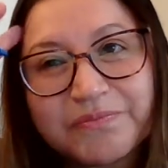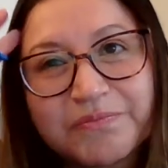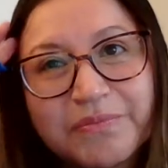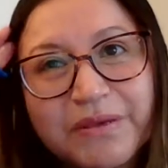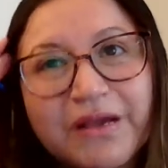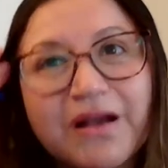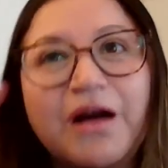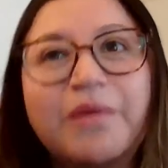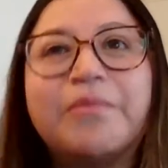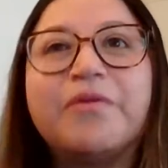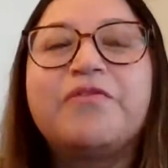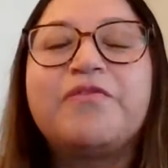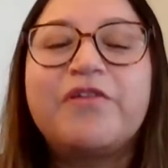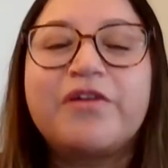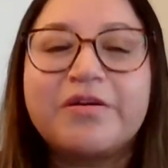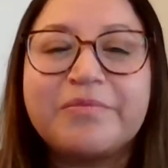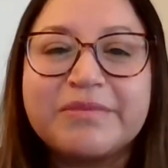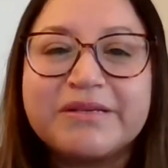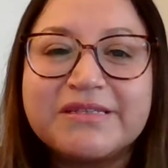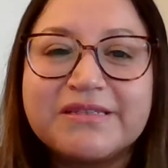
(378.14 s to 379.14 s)
become a
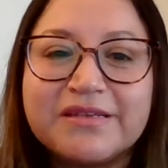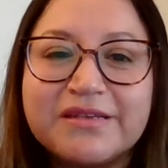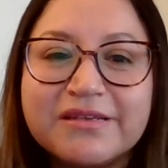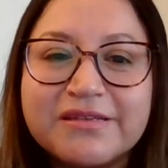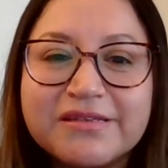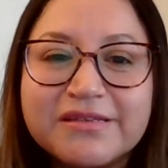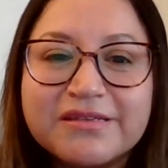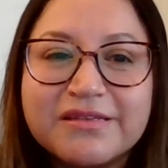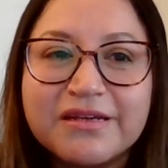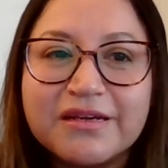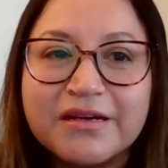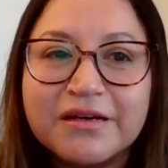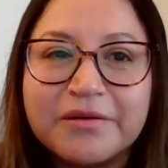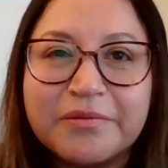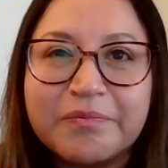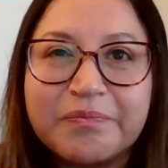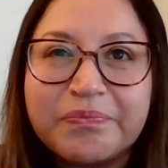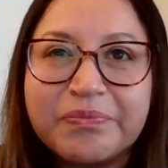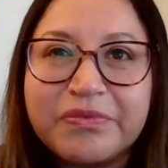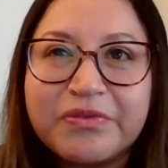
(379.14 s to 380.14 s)
pharmacist.
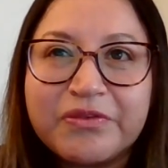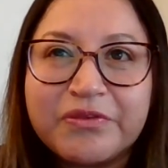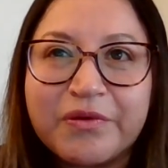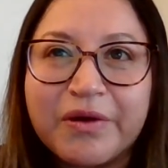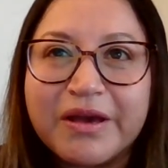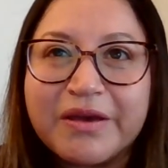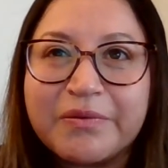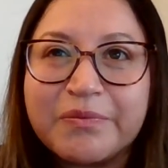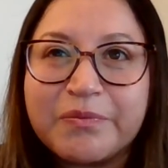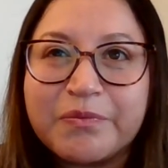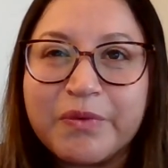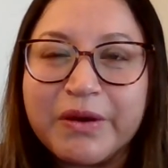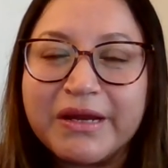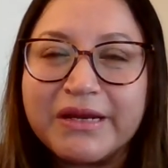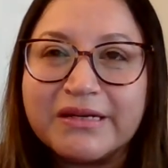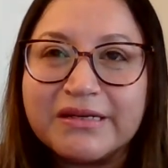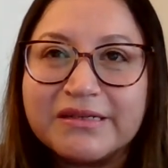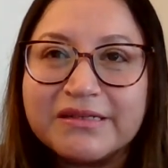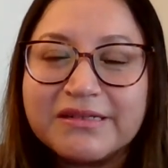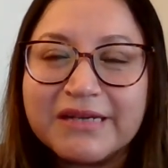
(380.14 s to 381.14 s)
So I
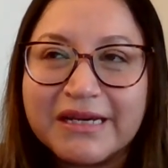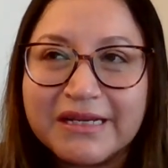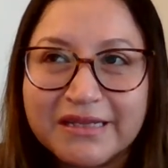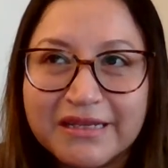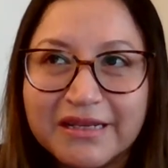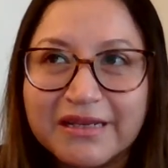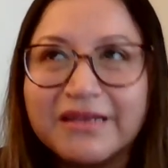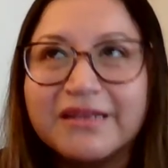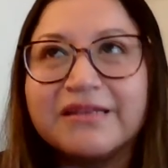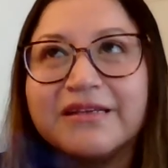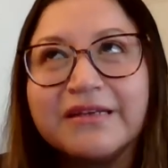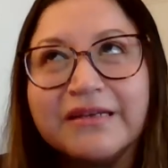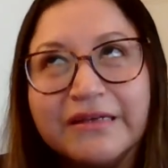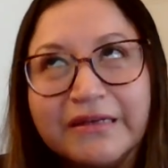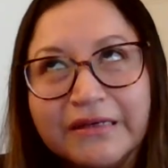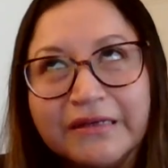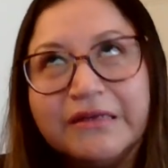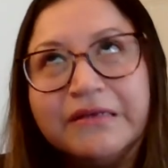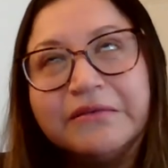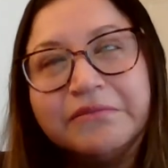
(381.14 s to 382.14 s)
went, I did
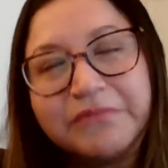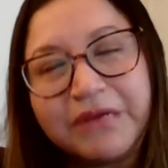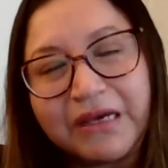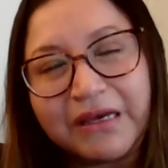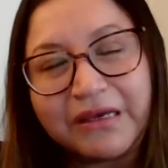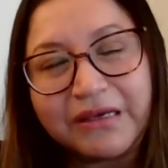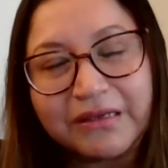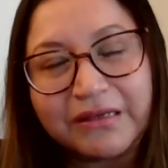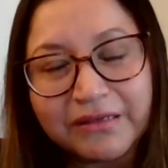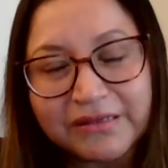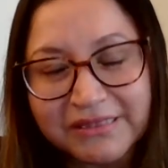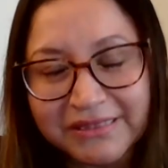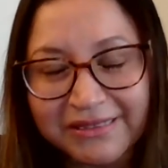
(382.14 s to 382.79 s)
my